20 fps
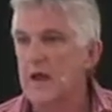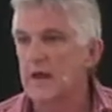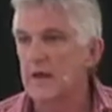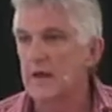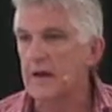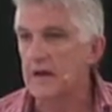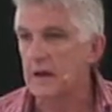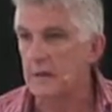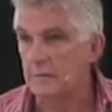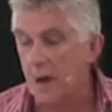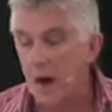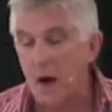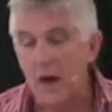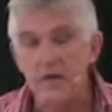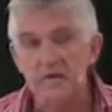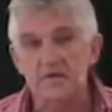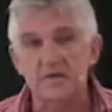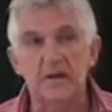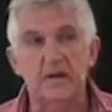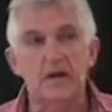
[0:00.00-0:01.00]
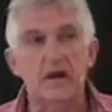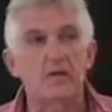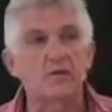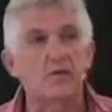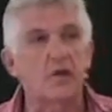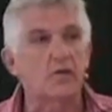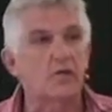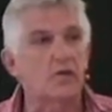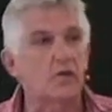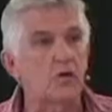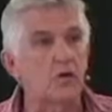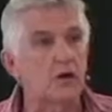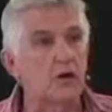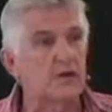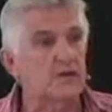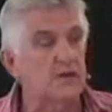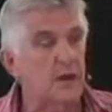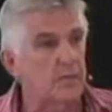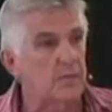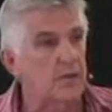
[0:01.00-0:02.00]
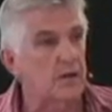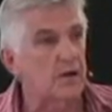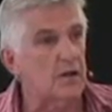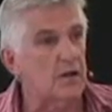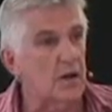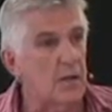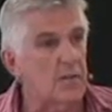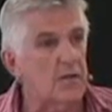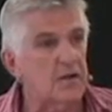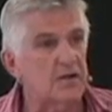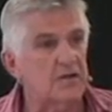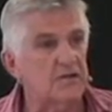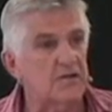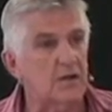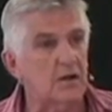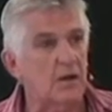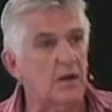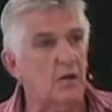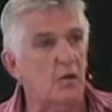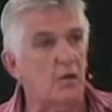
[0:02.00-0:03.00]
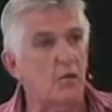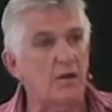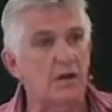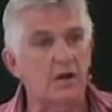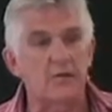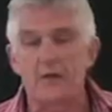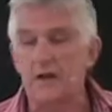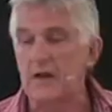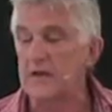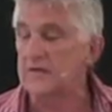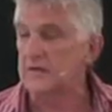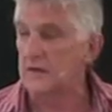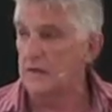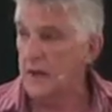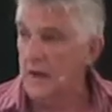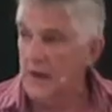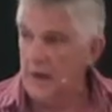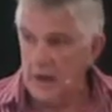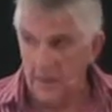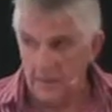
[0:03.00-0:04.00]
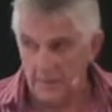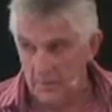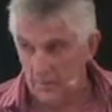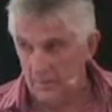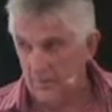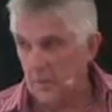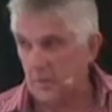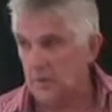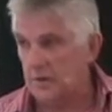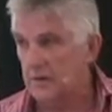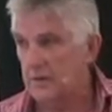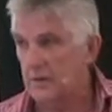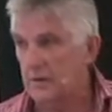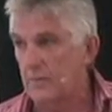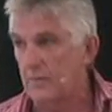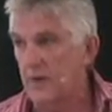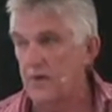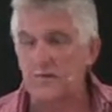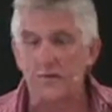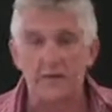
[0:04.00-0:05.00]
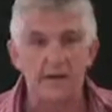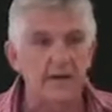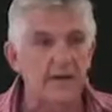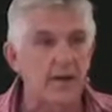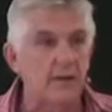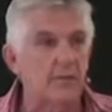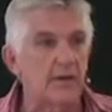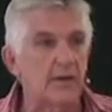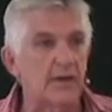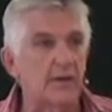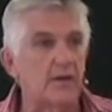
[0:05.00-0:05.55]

They got a mindset. I've got 30-something kilometres to go, or whatever it is, and I'm, you know, must really double it.